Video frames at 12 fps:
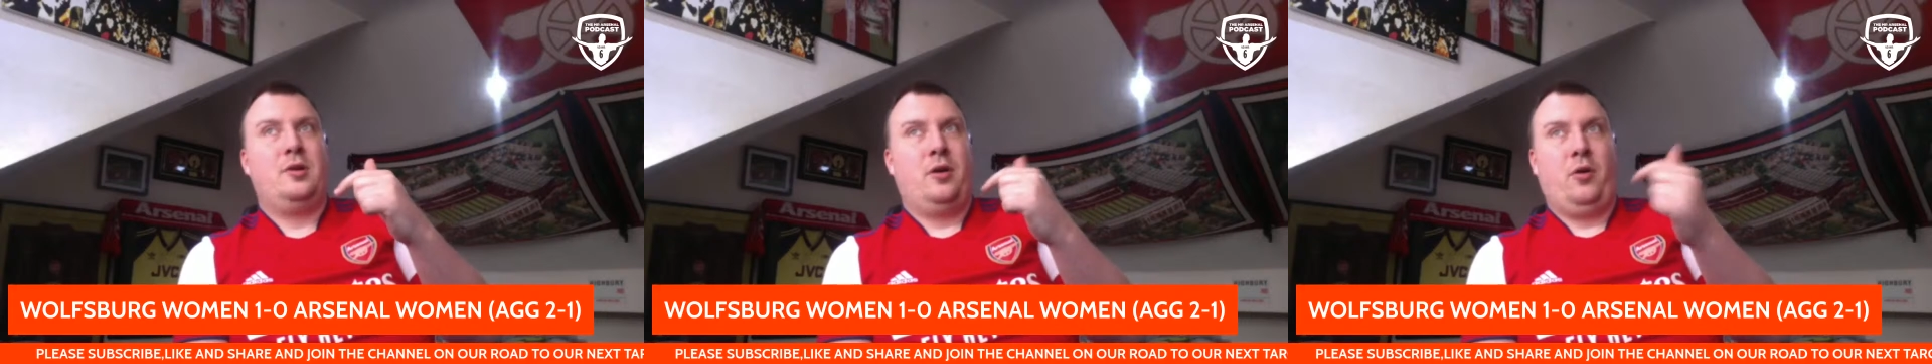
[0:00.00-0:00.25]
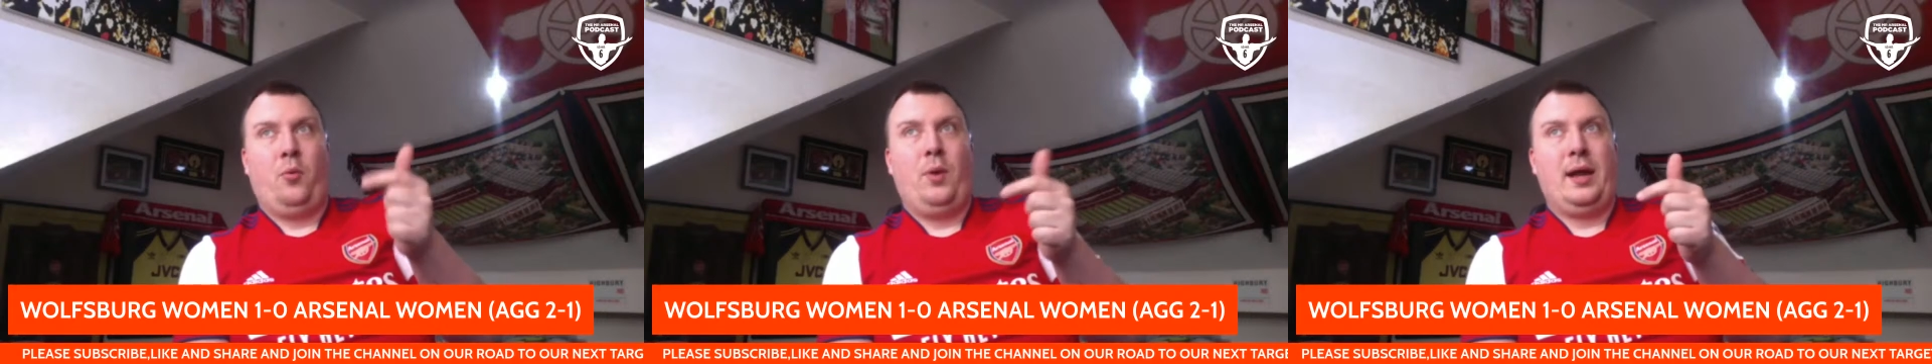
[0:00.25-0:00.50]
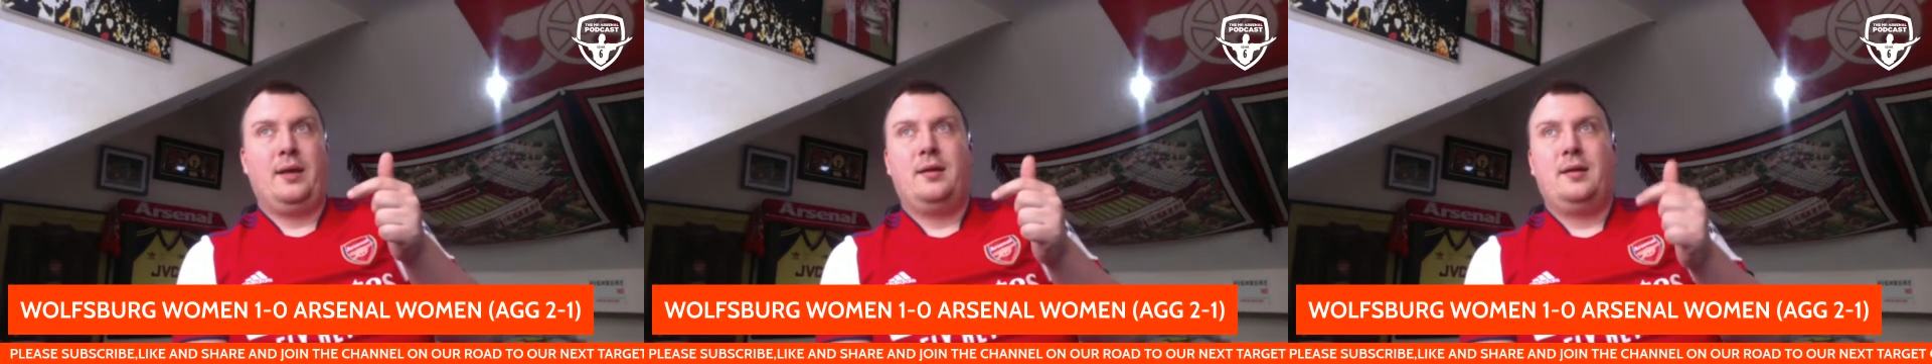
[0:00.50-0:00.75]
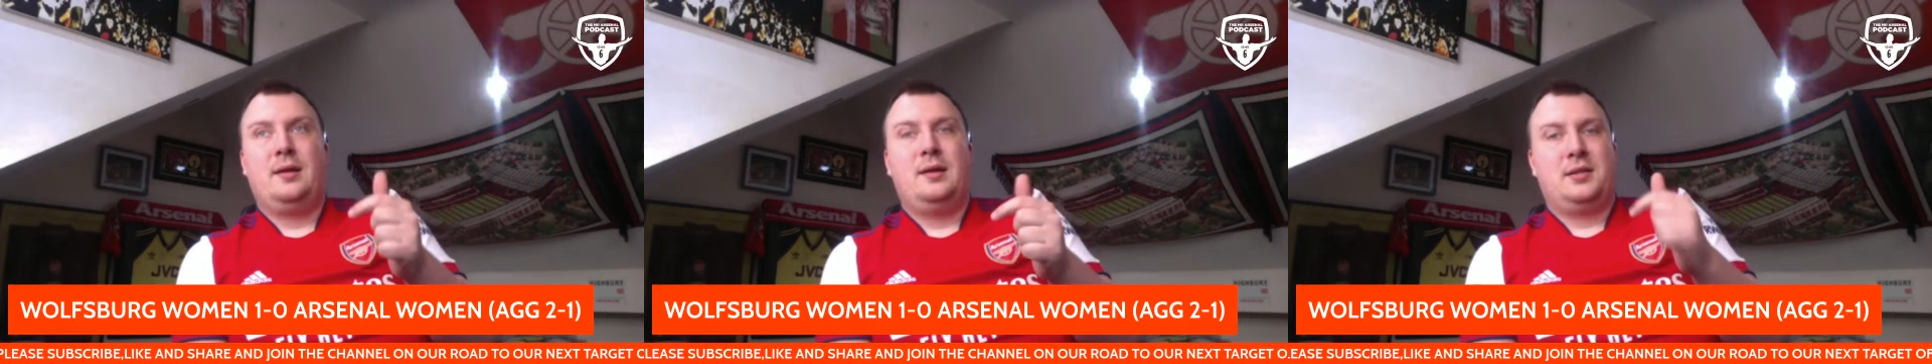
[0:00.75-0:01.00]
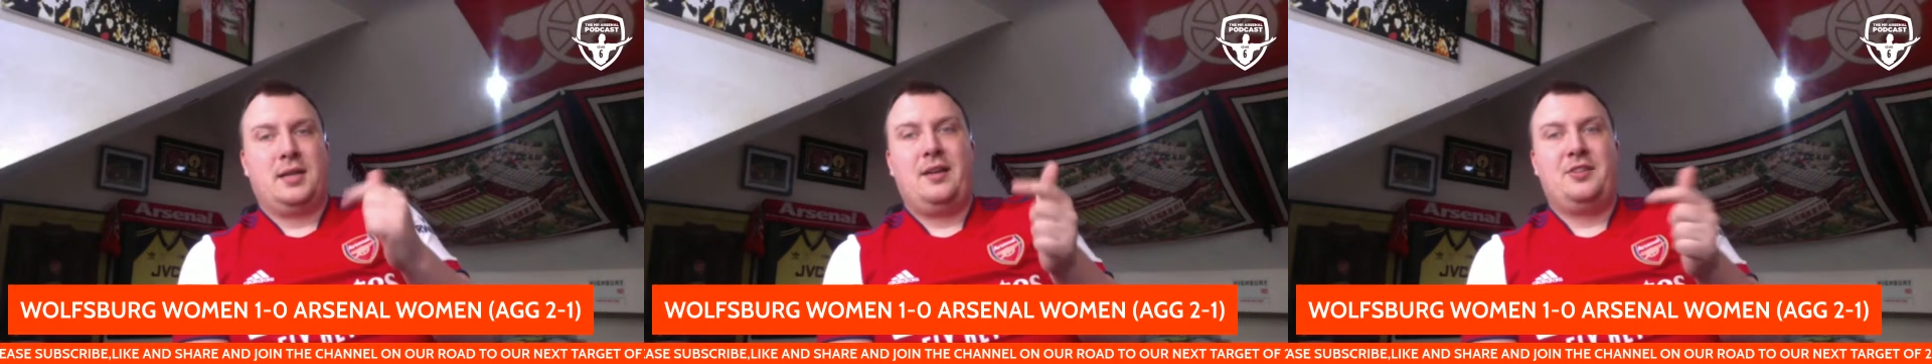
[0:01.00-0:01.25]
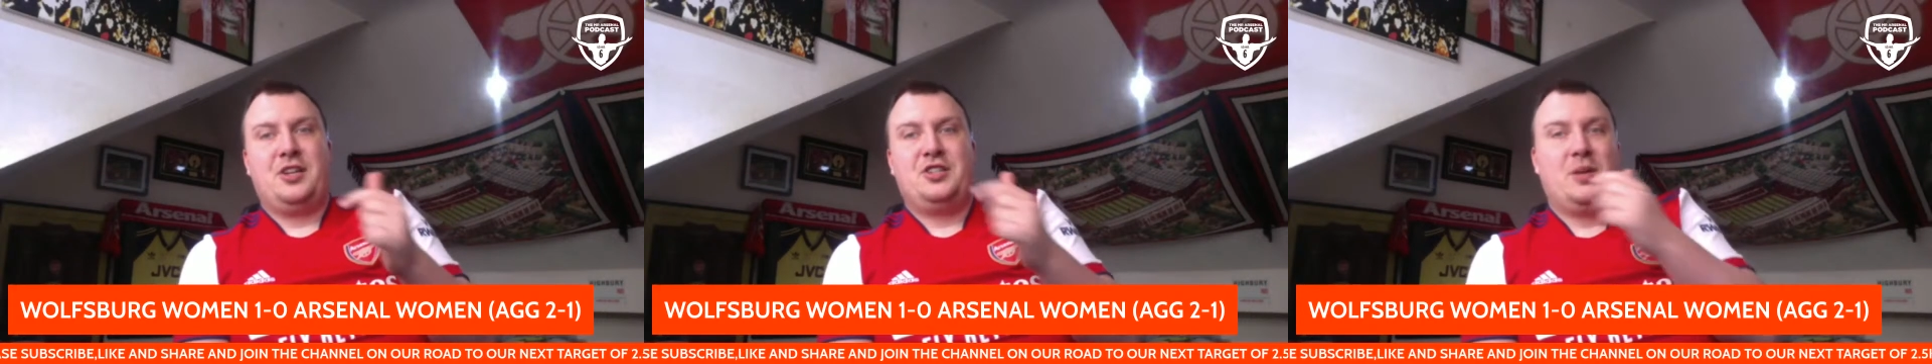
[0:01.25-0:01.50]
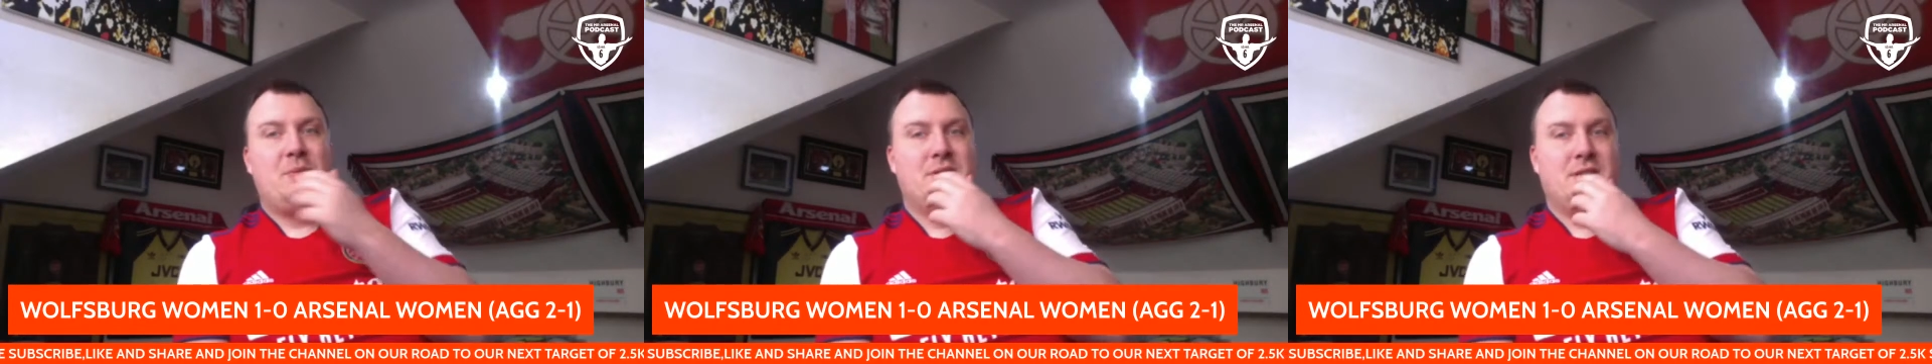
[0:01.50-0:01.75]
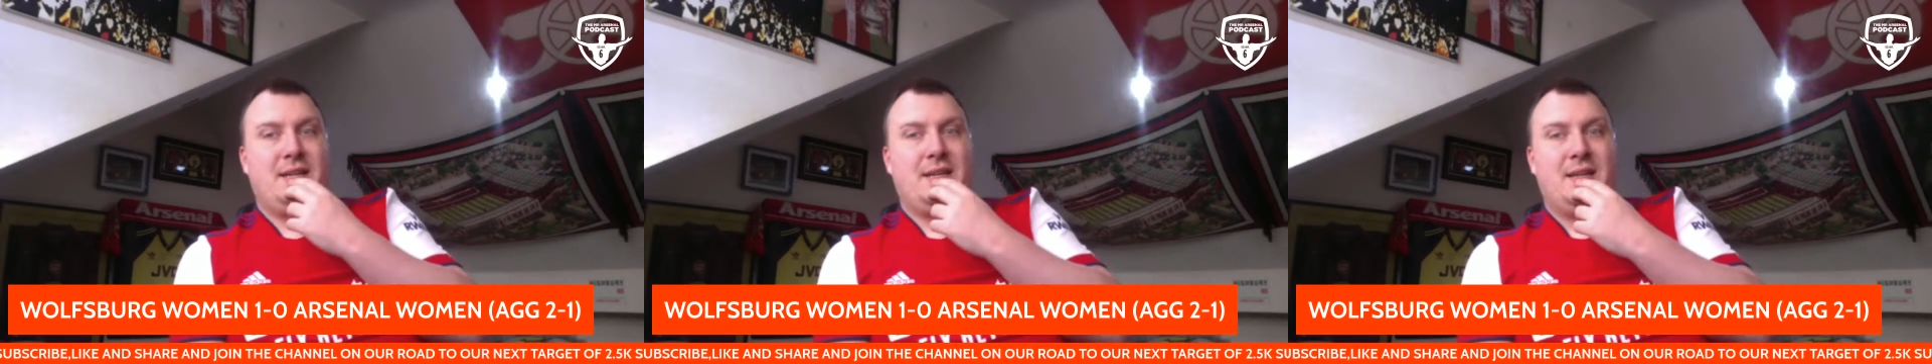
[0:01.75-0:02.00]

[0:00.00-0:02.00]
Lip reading: or win to go into Champions League,